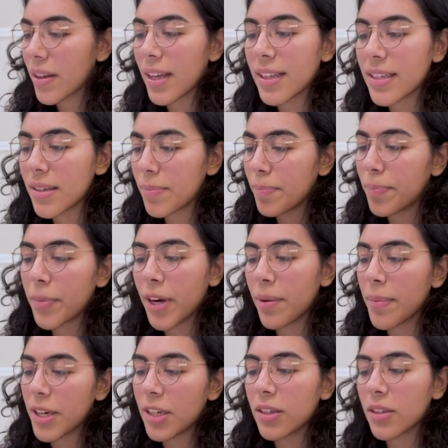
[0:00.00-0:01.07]
It's pretty
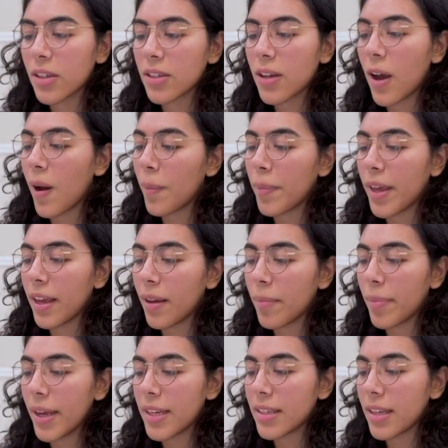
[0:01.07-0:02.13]
much just copying
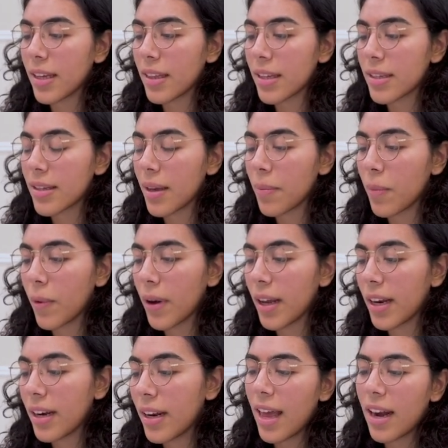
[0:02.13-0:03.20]
and pasting the same
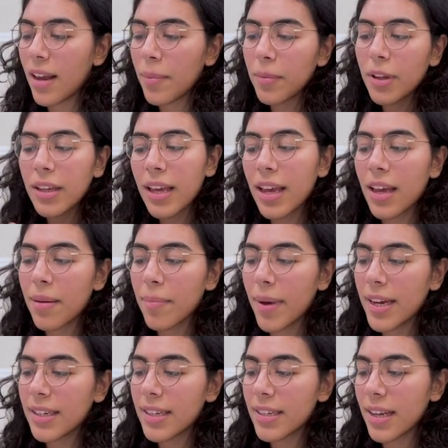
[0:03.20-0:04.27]
one. And I'm looking at
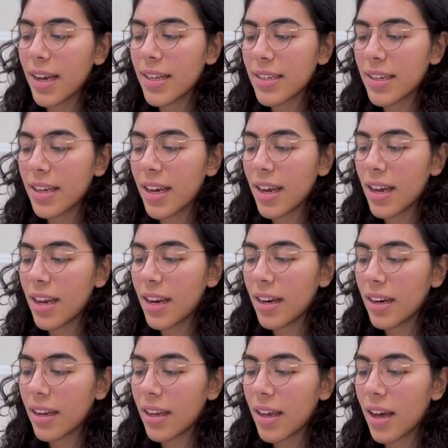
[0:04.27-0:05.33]
my designs
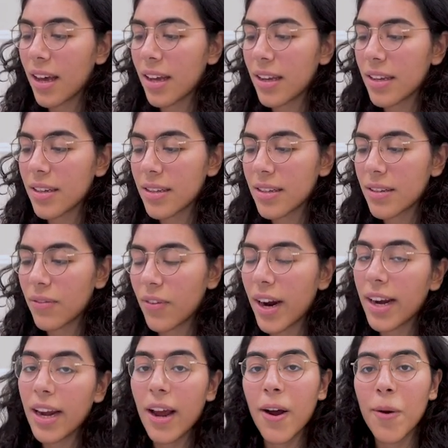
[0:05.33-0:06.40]
again because
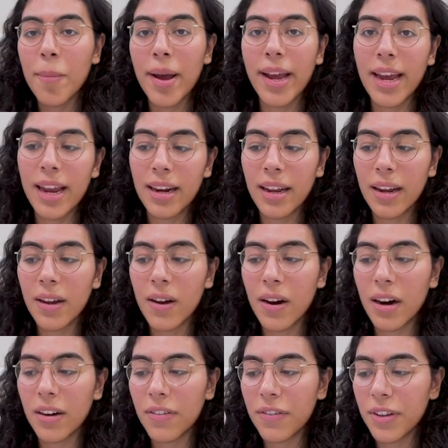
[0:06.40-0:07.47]
right now my ending
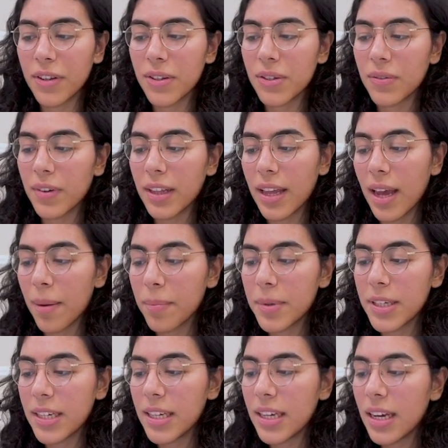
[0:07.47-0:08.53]
card feels really
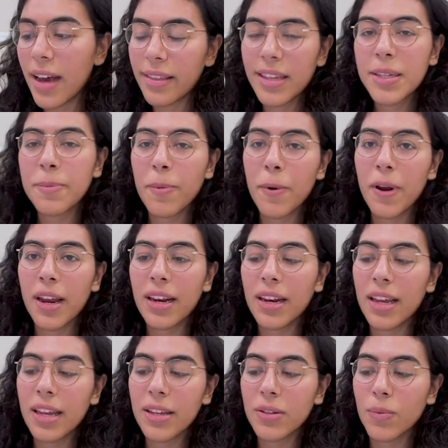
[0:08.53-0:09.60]
empty. At this point
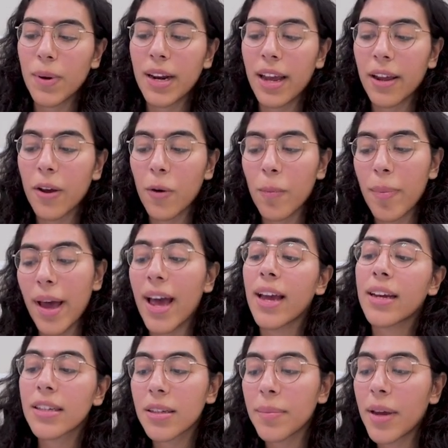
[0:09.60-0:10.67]
is when I go
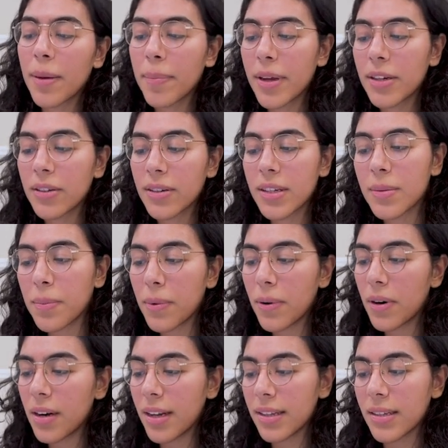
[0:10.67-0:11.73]
back to my Pinterest
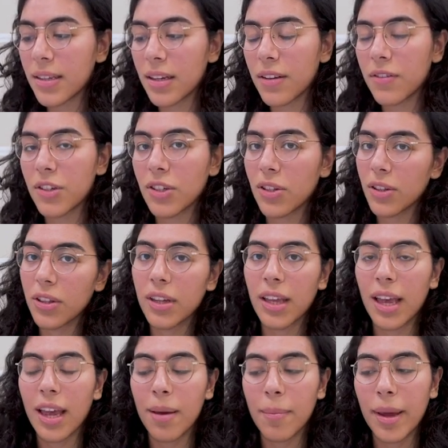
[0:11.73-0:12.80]
board instead of just
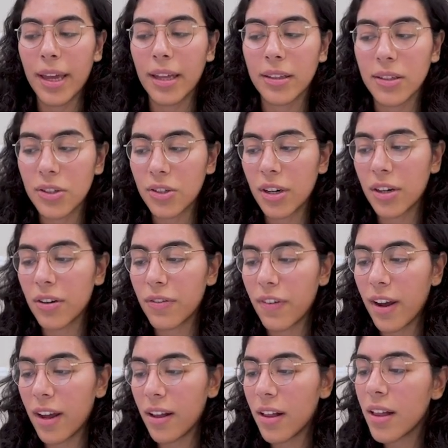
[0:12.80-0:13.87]
looking at my Illustrator
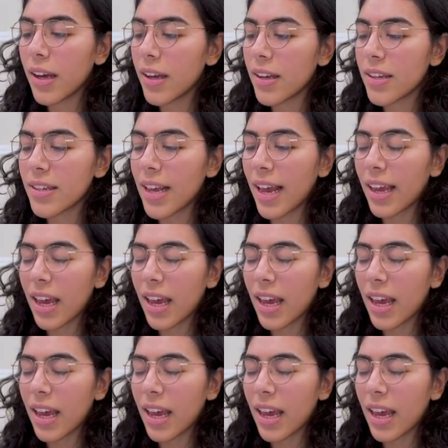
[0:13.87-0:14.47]
file, because I